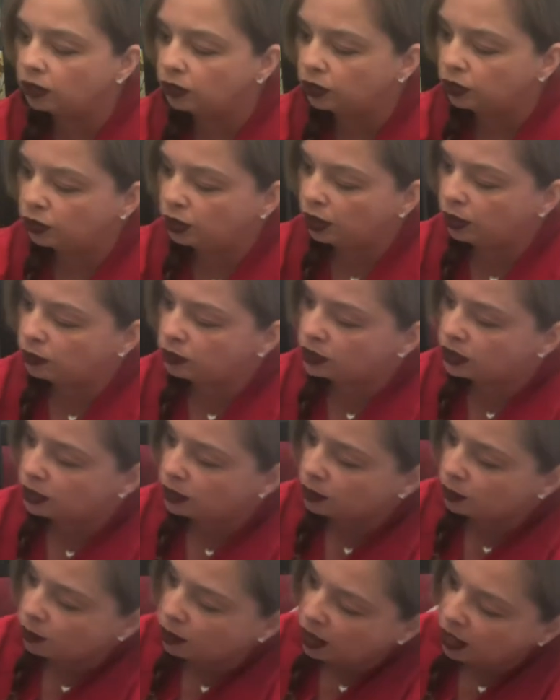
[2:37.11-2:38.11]
glucose at
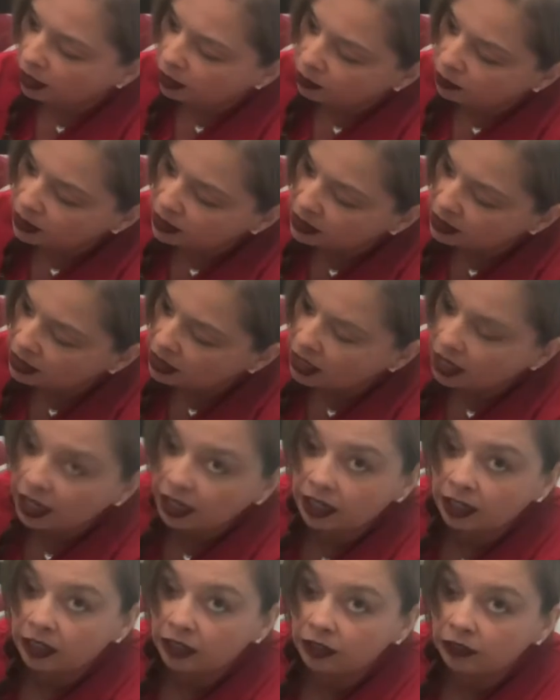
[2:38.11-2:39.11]
the bottom is
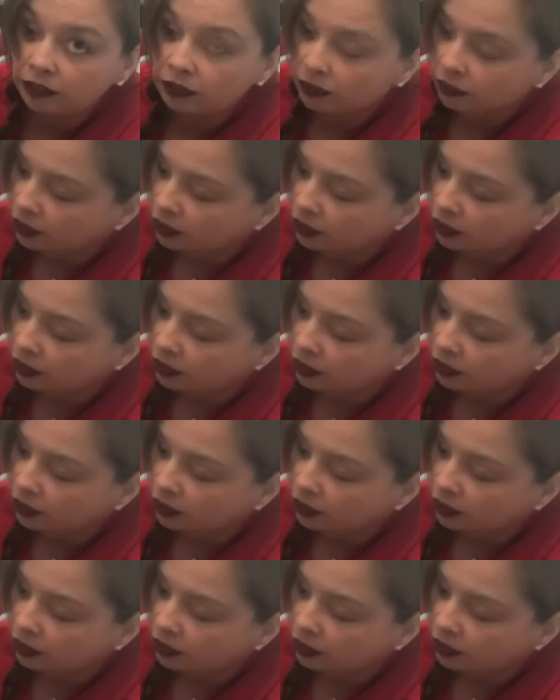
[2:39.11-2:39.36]
negative.